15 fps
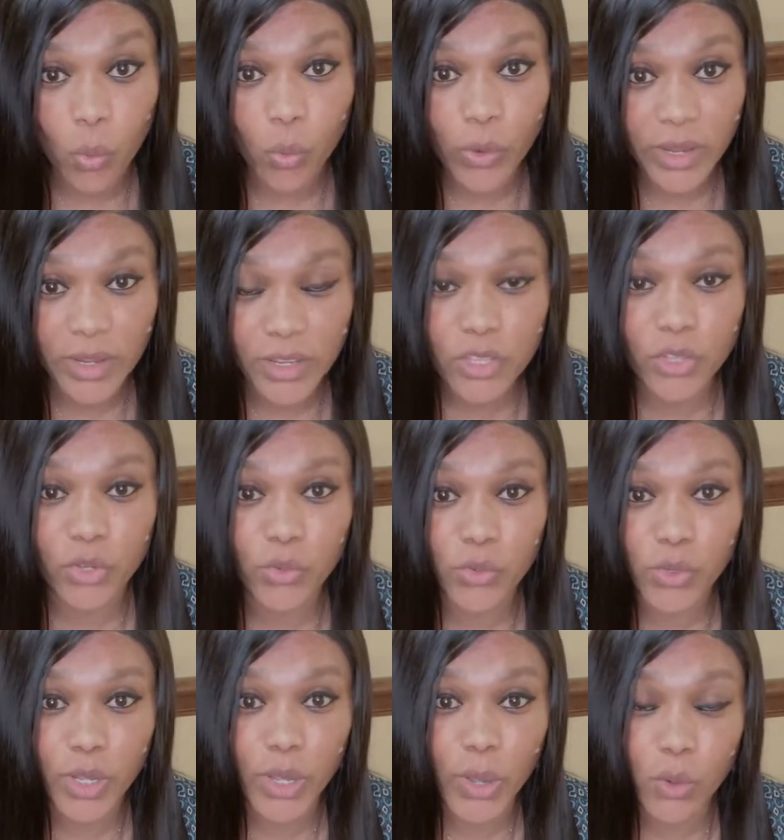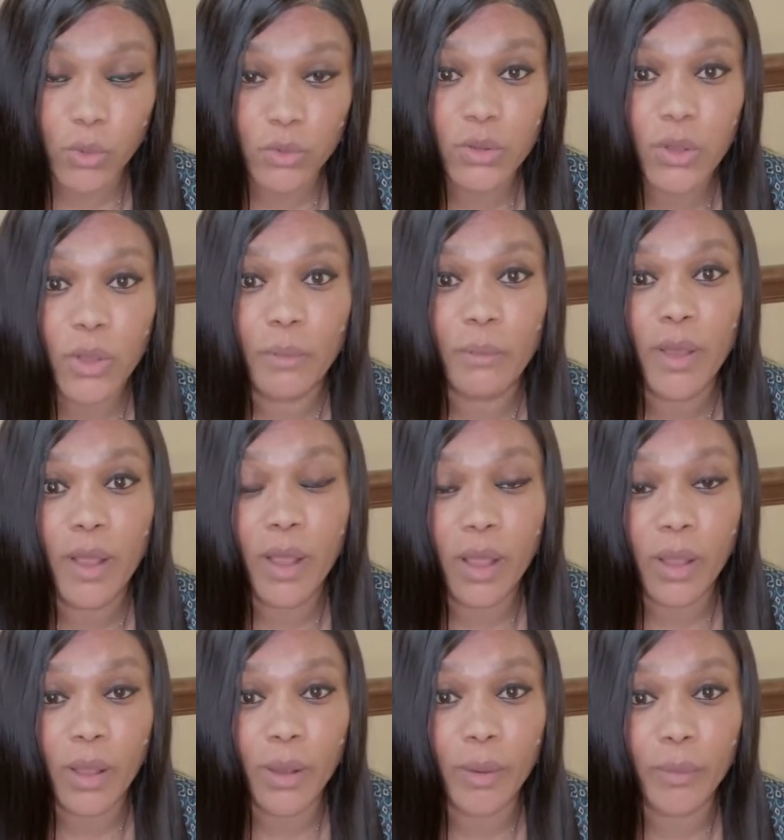when you go
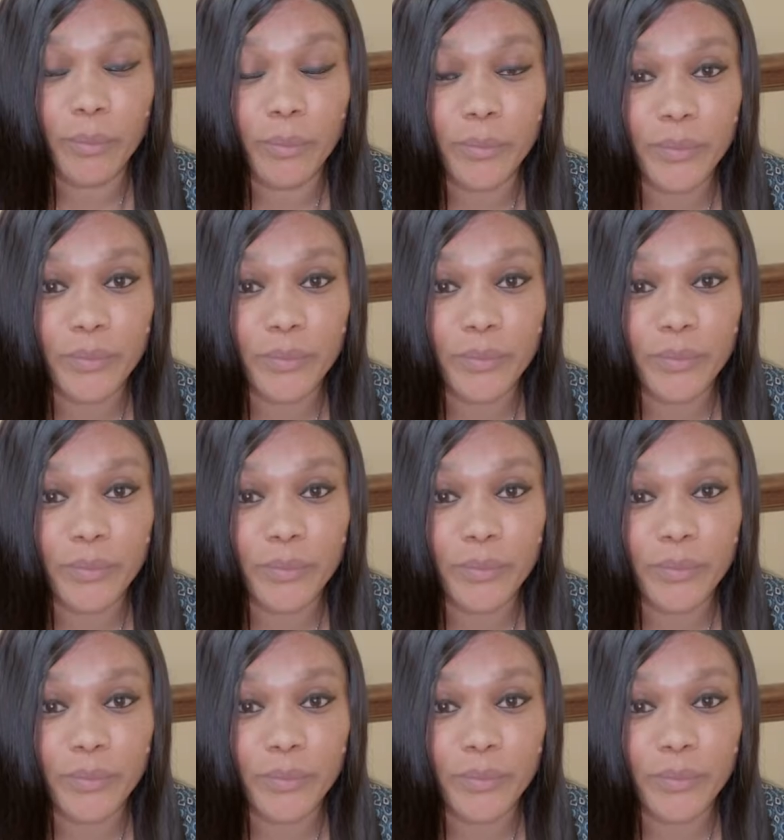um,